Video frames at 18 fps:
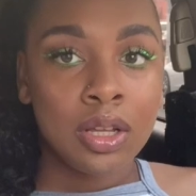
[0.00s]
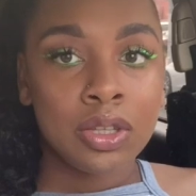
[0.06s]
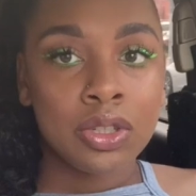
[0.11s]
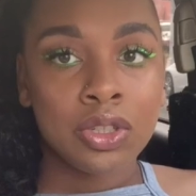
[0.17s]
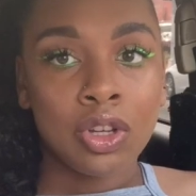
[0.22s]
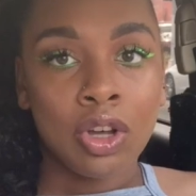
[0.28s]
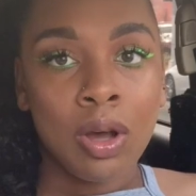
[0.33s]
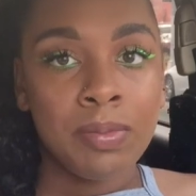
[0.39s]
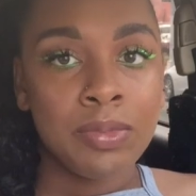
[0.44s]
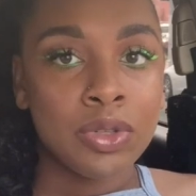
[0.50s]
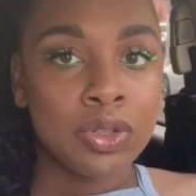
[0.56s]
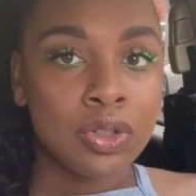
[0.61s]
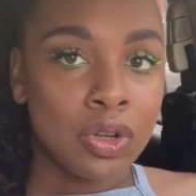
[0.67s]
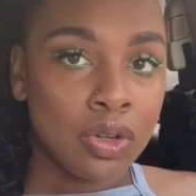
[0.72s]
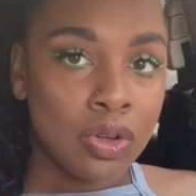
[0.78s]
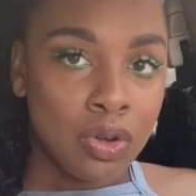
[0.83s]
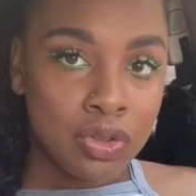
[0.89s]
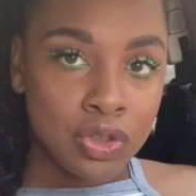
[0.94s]
So I'm just
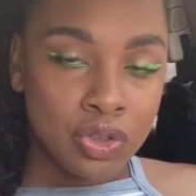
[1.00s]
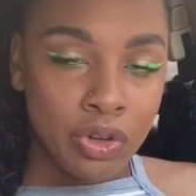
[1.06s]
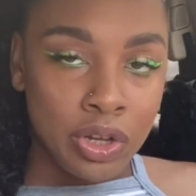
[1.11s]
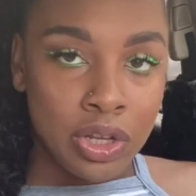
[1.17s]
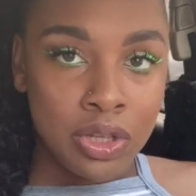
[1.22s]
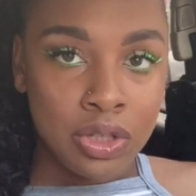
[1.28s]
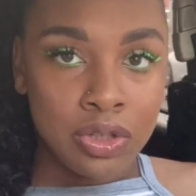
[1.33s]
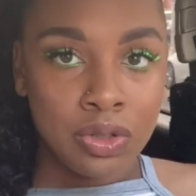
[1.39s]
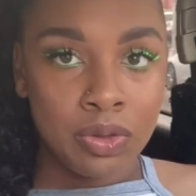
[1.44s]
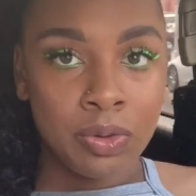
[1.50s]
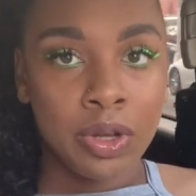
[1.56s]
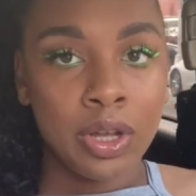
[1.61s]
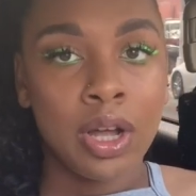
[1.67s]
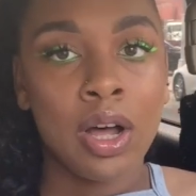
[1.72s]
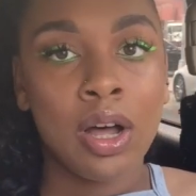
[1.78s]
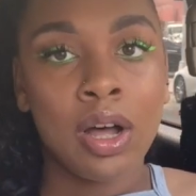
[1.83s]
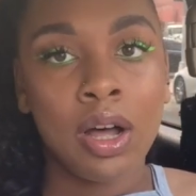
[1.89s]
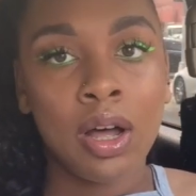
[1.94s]
gonna go straight into
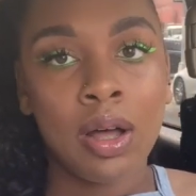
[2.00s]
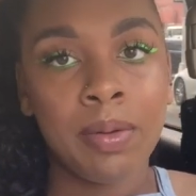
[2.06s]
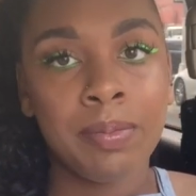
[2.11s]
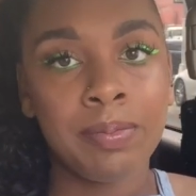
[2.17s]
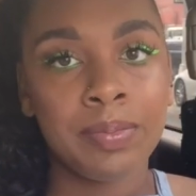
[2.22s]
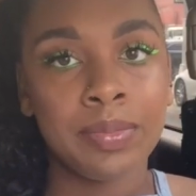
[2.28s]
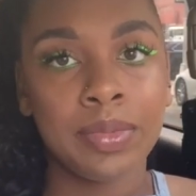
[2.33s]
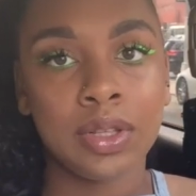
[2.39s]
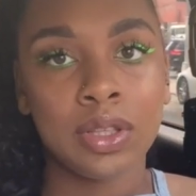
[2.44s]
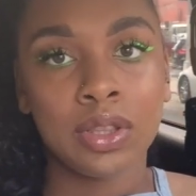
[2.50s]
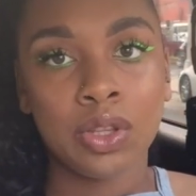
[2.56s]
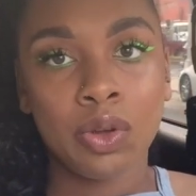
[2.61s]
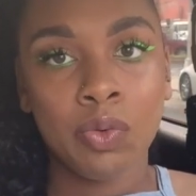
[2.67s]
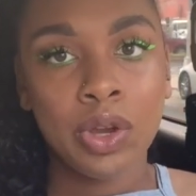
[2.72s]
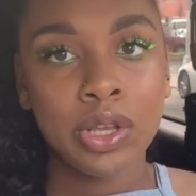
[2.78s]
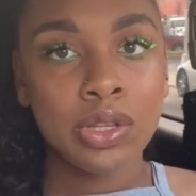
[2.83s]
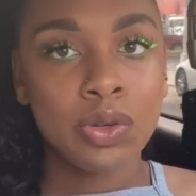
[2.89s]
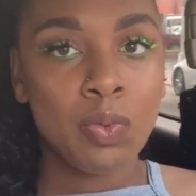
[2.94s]
it. The
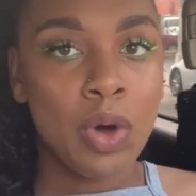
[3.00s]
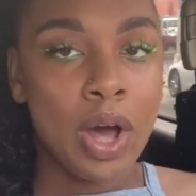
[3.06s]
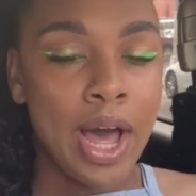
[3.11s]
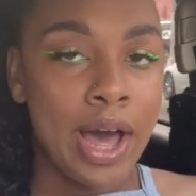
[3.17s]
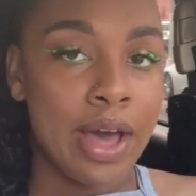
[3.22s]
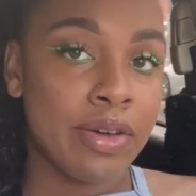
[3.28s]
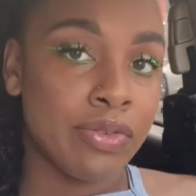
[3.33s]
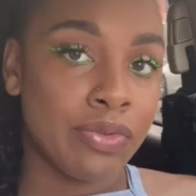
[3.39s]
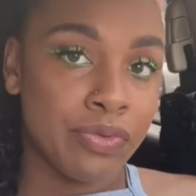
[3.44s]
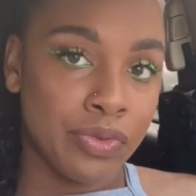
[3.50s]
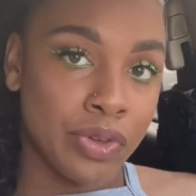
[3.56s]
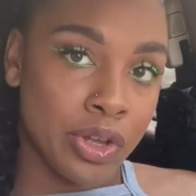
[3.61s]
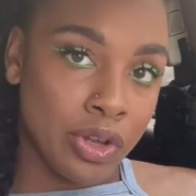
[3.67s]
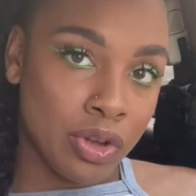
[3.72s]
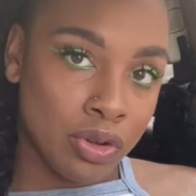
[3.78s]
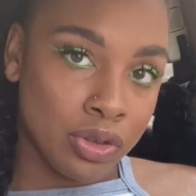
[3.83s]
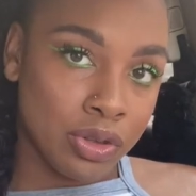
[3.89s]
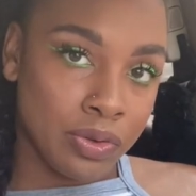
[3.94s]
reason why I
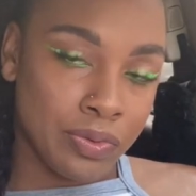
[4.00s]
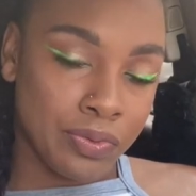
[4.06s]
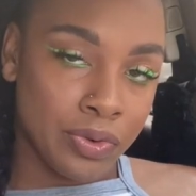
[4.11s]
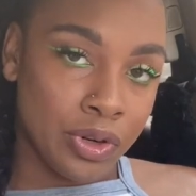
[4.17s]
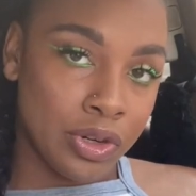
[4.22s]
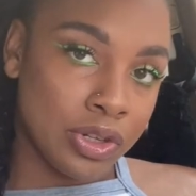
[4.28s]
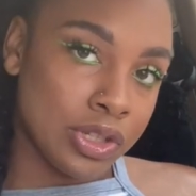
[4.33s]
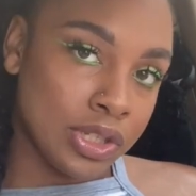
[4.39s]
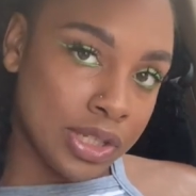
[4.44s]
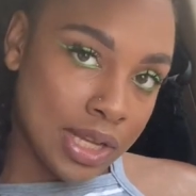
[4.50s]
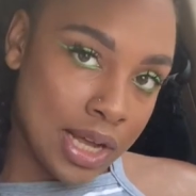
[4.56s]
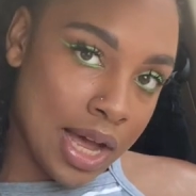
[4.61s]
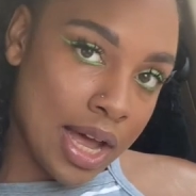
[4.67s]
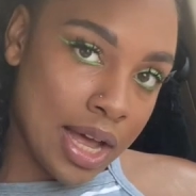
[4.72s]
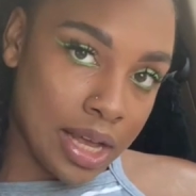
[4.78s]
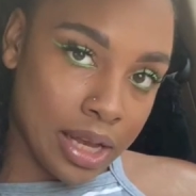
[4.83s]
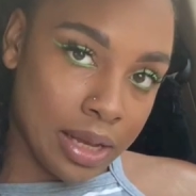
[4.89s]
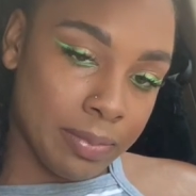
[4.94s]
failed the first
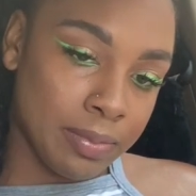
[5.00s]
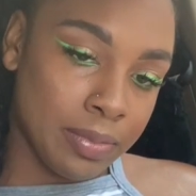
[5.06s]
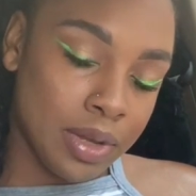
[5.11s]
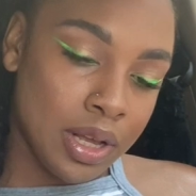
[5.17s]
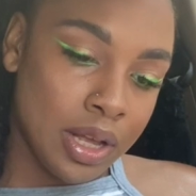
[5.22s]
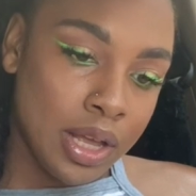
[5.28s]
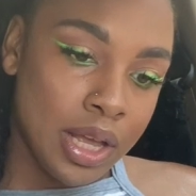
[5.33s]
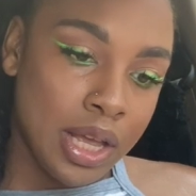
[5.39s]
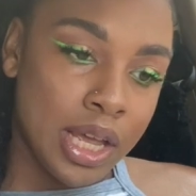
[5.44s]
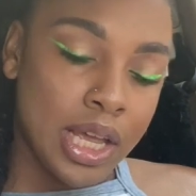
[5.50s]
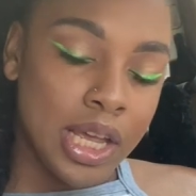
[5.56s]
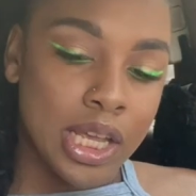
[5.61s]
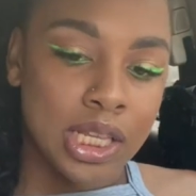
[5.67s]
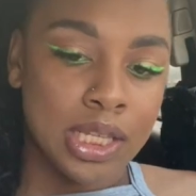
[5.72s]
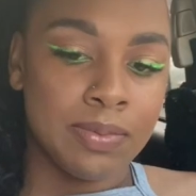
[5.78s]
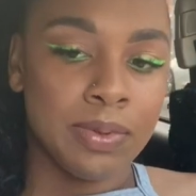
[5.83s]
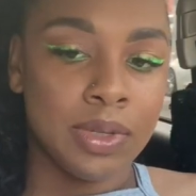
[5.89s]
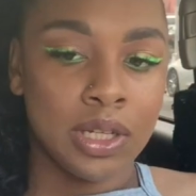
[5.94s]
time
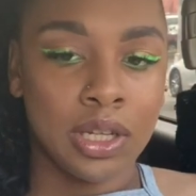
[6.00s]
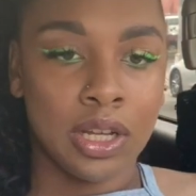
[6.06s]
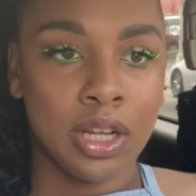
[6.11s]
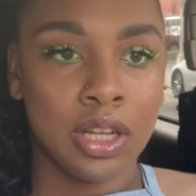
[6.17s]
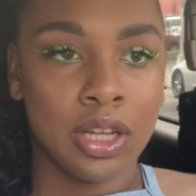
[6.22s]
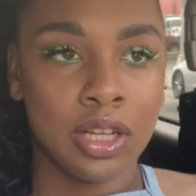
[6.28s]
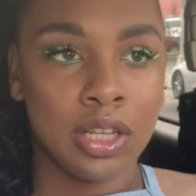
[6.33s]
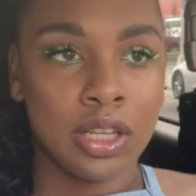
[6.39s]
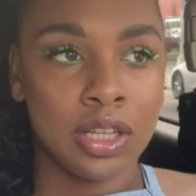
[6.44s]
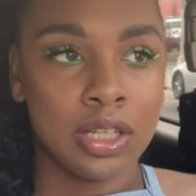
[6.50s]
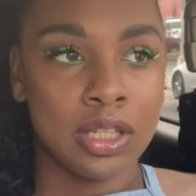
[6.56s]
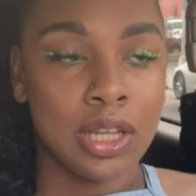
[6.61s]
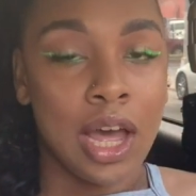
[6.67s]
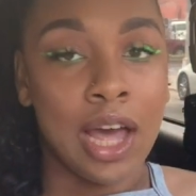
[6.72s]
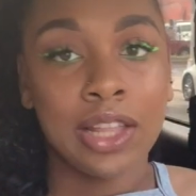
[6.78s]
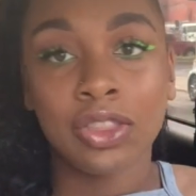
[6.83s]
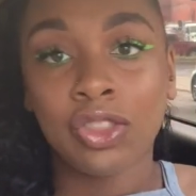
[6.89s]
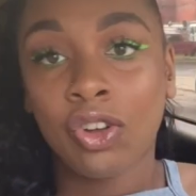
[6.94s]
is because
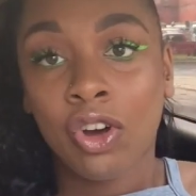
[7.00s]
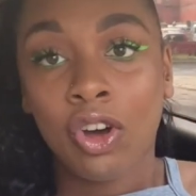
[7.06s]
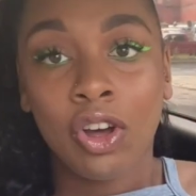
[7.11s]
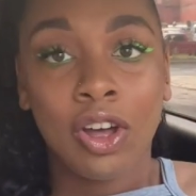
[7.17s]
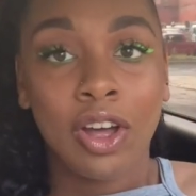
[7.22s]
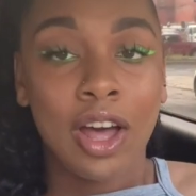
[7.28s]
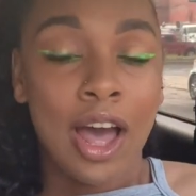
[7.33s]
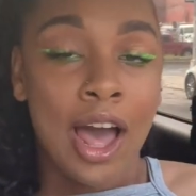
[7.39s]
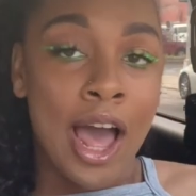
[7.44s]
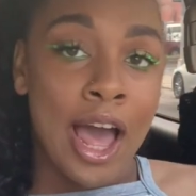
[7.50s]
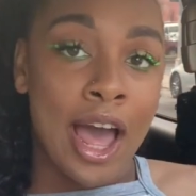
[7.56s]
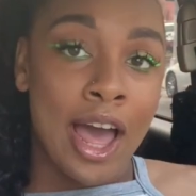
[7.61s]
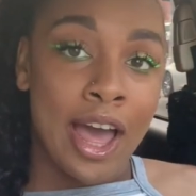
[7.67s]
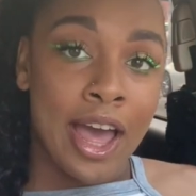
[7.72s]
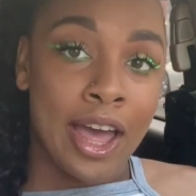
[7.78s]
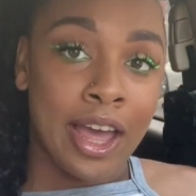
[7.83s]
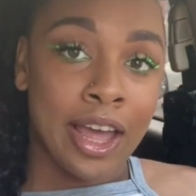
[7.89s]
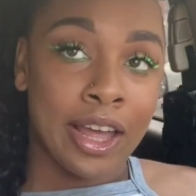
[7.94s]
I thought
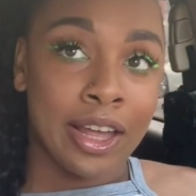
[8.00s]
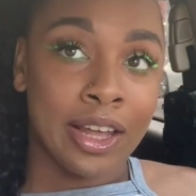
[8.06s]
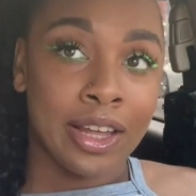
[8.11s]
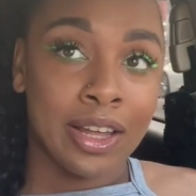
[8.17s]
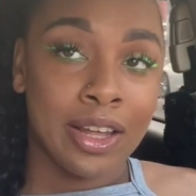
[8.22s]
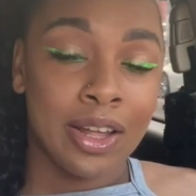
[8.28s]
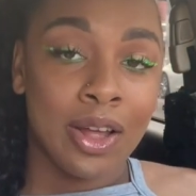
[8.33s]
I